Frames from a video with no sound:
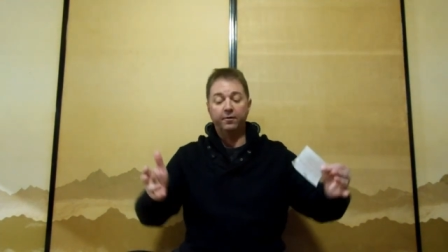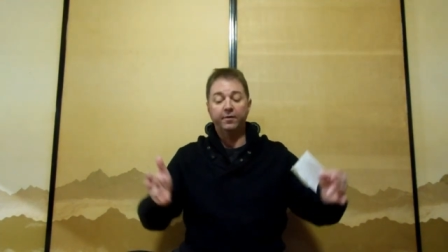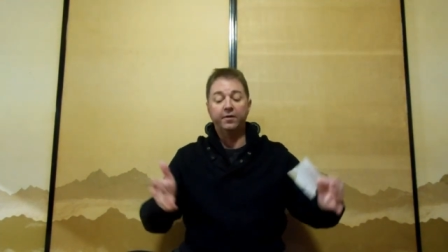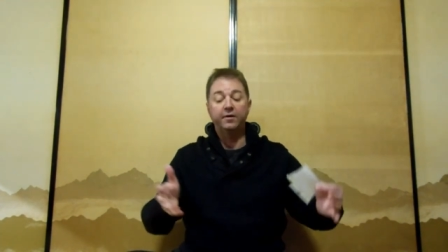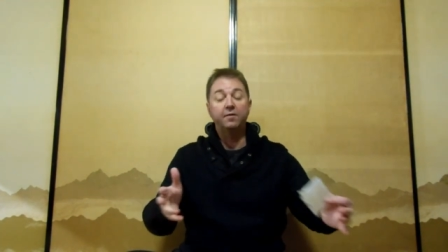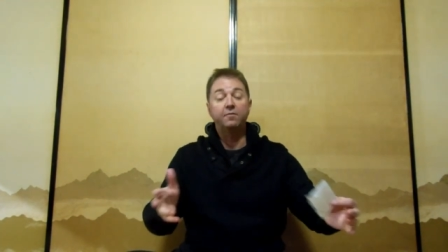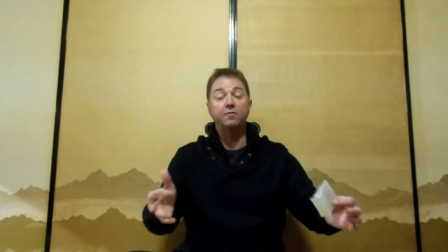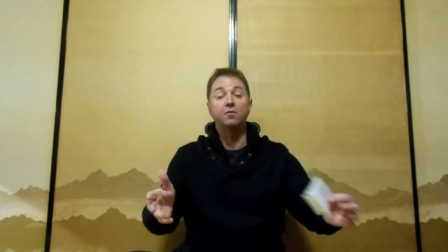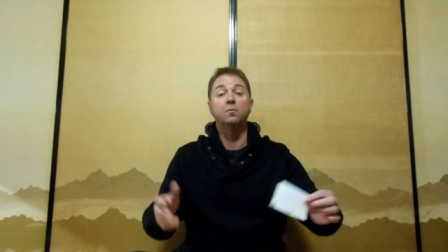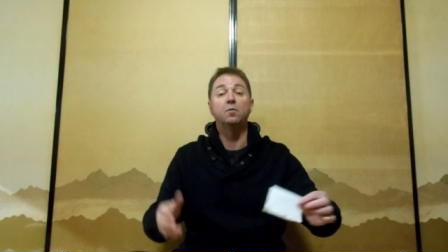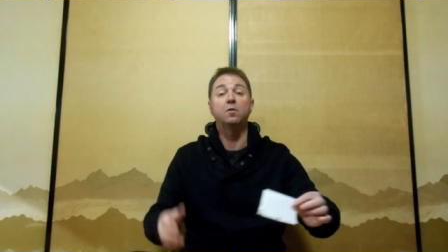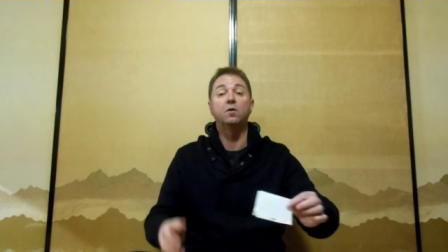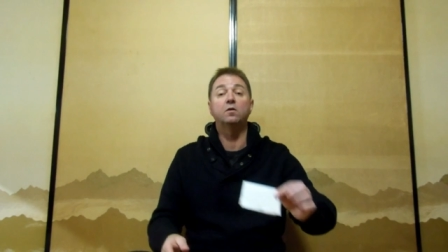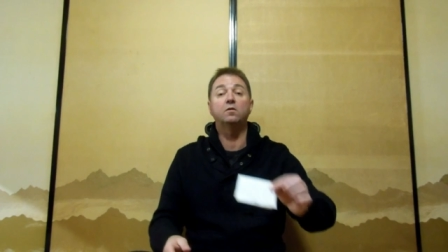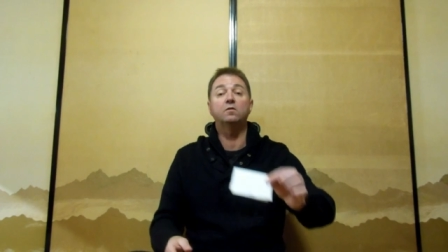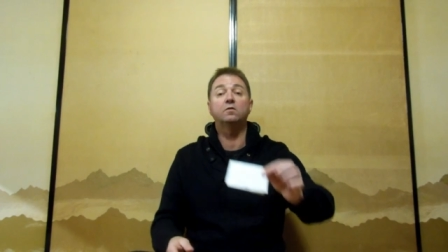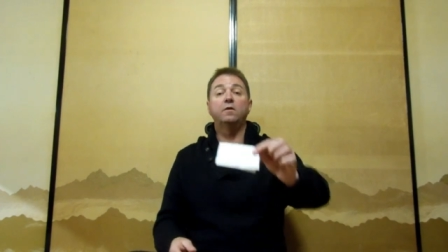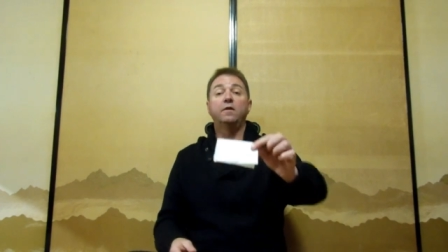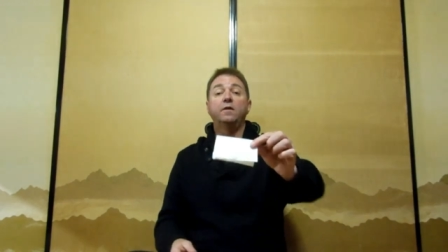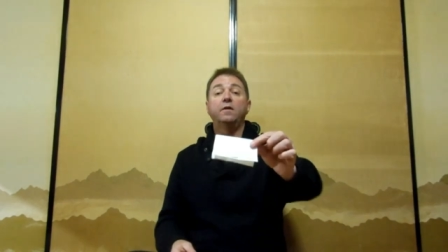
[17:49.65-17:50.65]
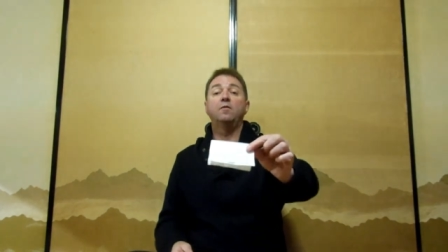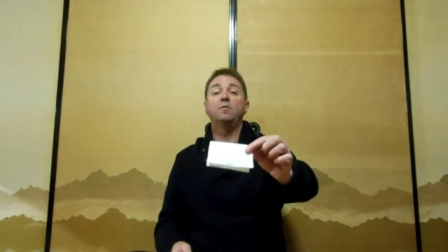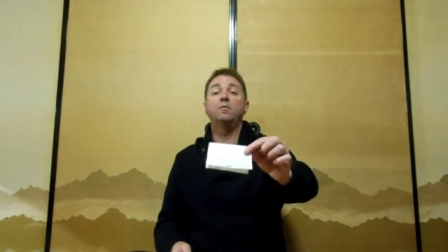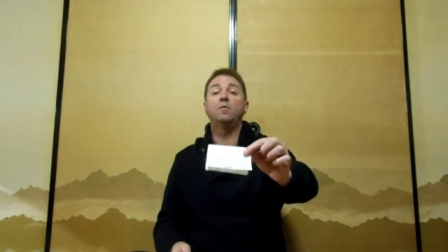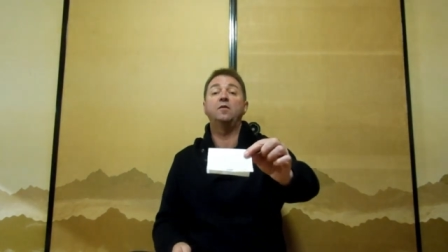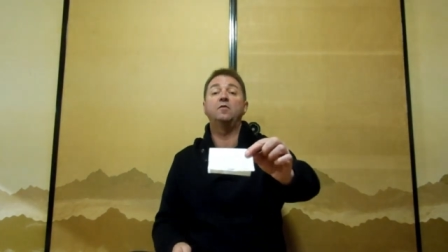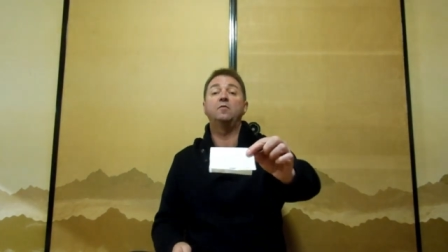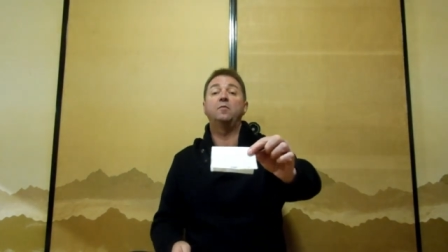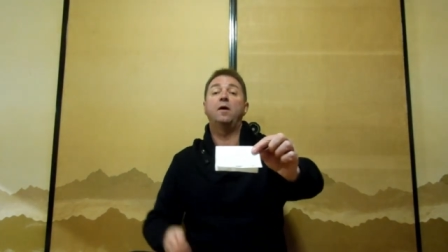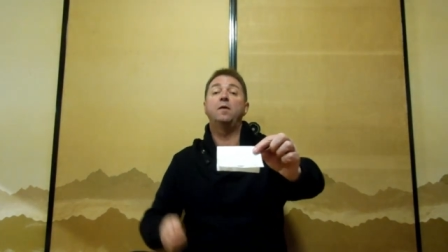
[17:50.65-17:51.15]
they'll give you a box, and they'll give you
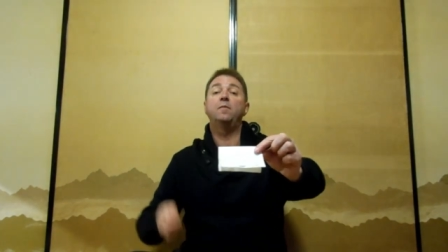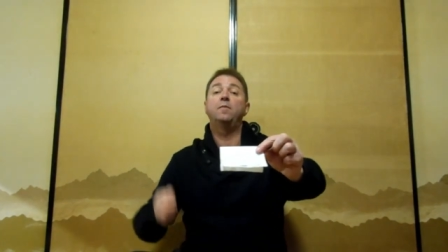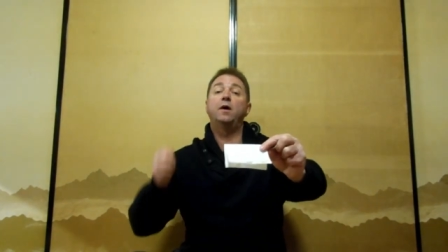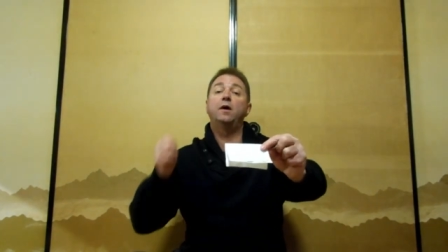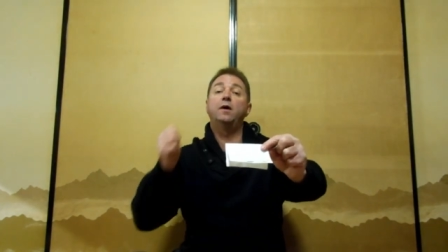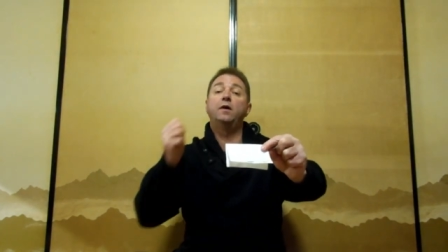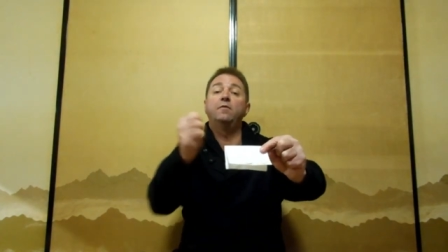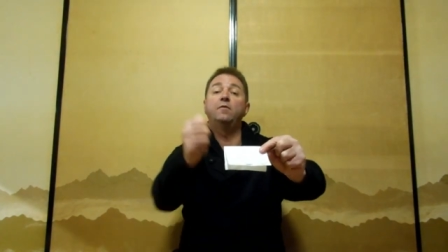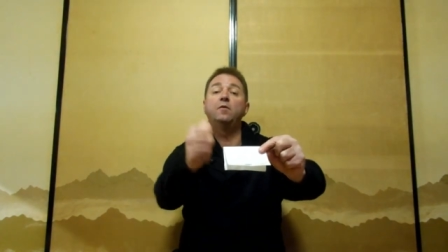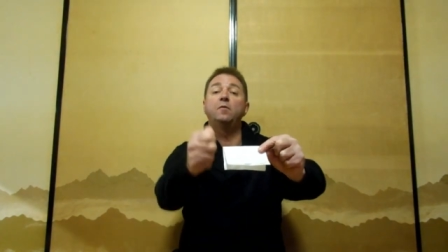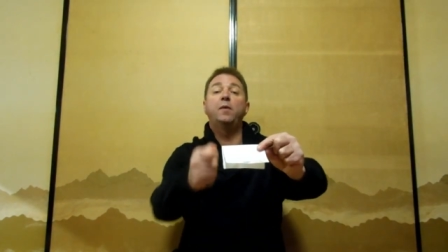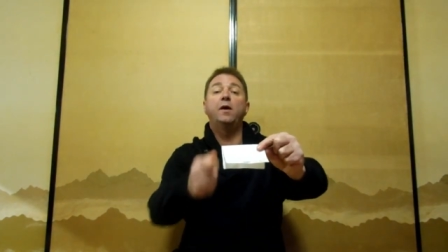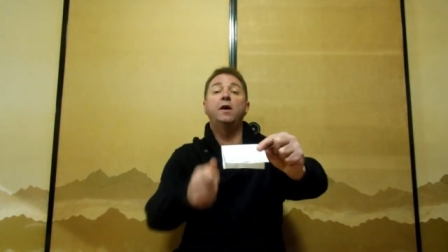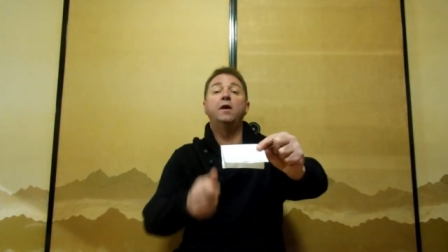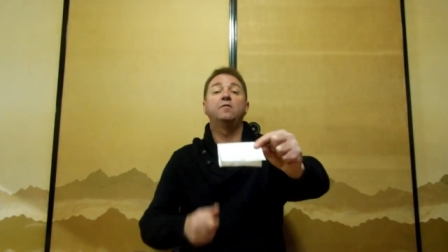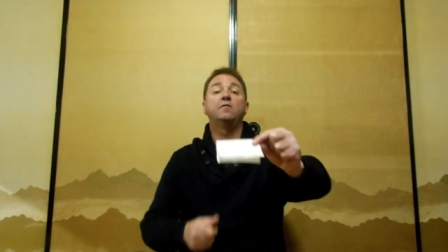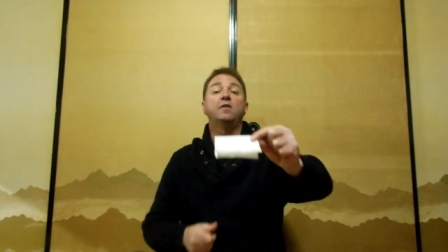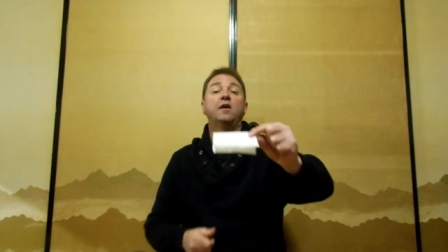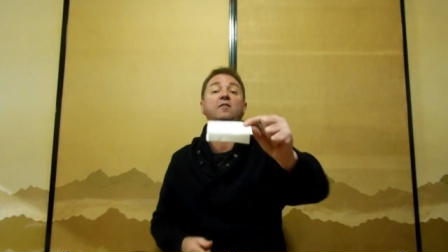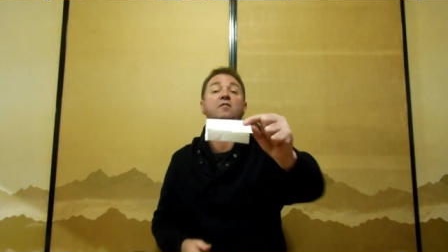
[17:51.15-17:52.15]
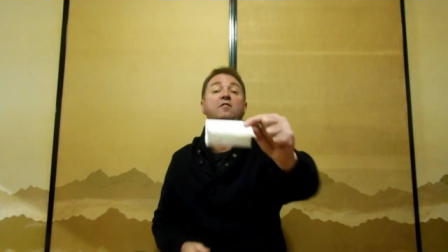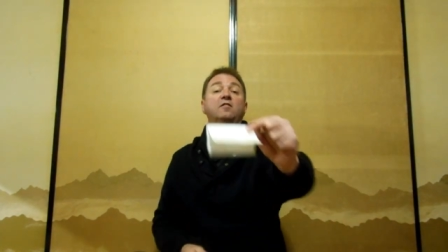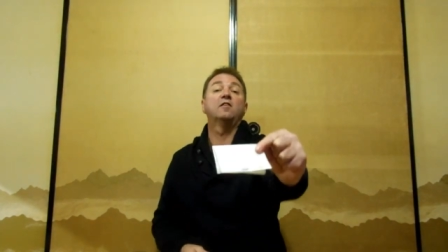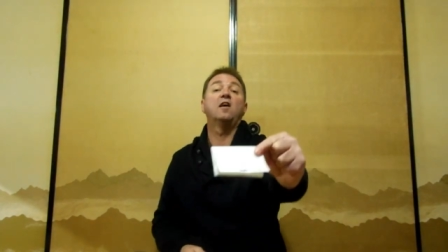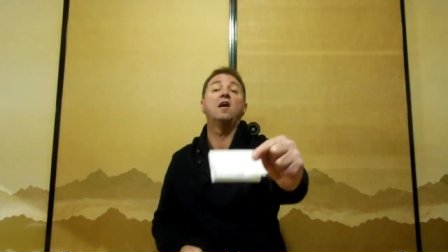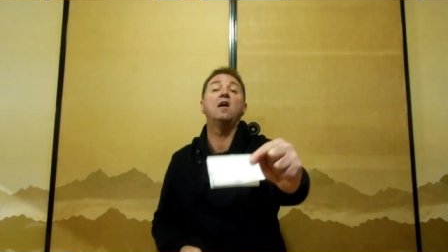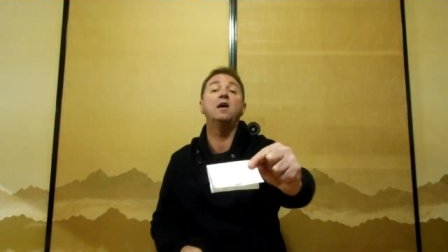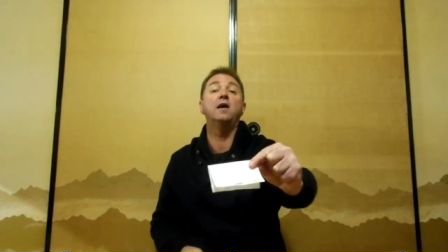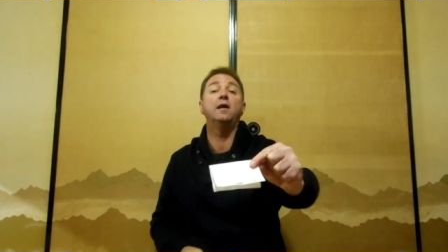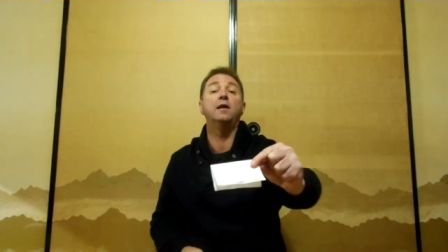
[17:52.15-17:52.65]
a piece of paper, and give you a pen and say,
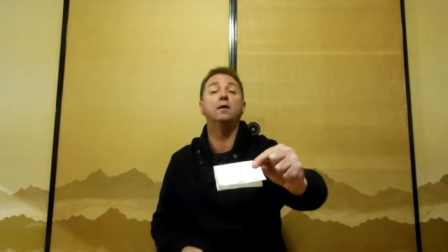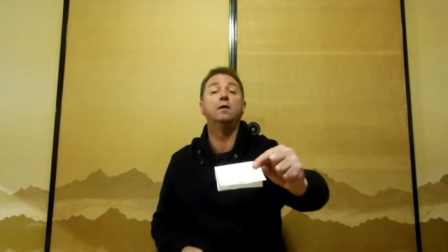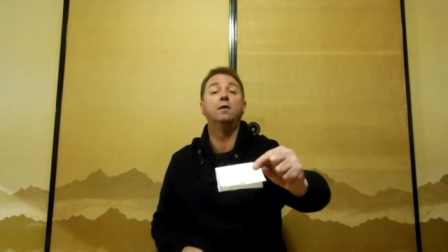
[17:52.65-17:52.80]
sign.